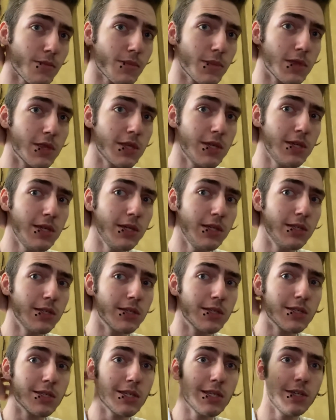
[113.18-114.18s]
The
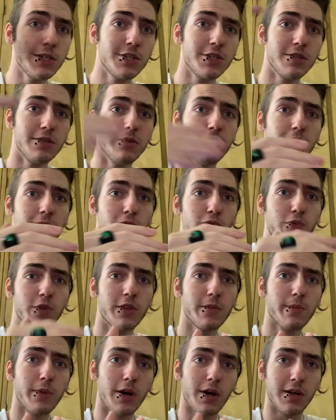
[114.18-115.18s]
distinction
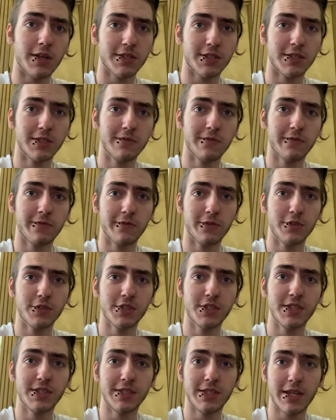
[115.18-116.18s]
with positive
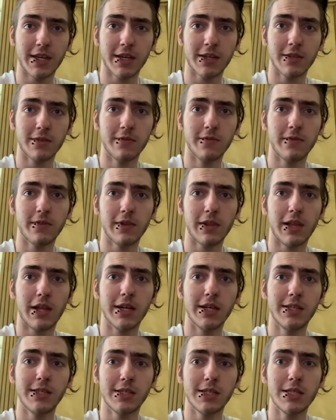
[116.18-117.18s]
versus negative
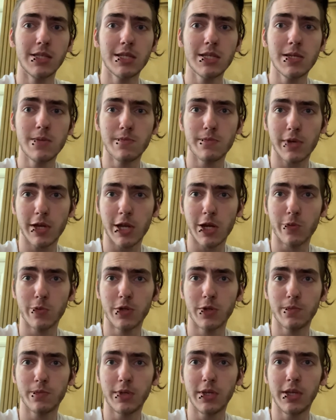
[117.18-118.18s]
lies in the
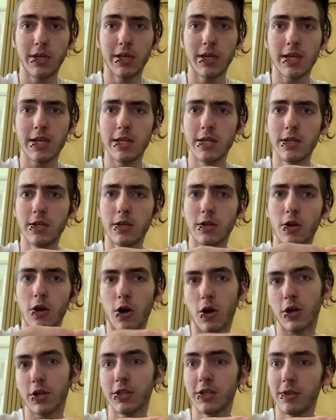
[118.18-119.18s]
impairment being in
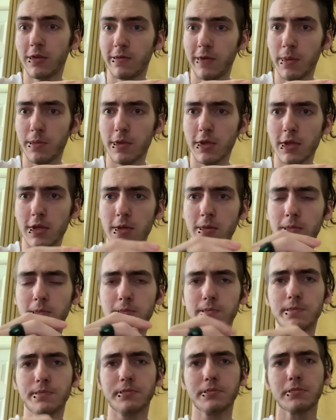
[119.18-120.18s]
cognitive empathy,
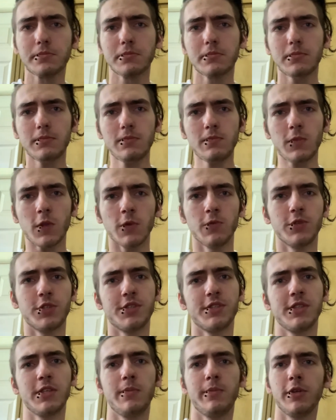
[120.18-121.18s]
which
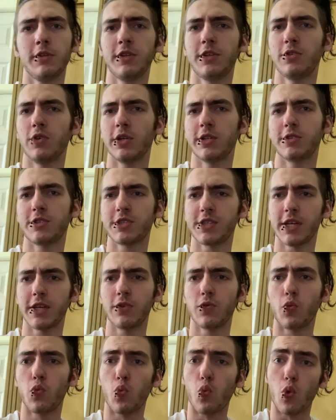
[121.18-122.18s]
is the ability to understand
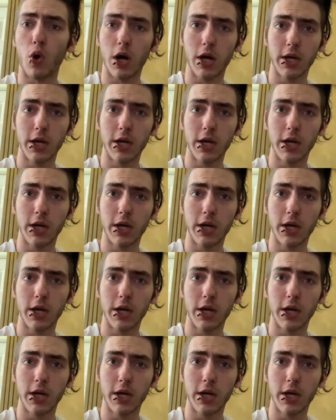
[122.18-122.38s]
why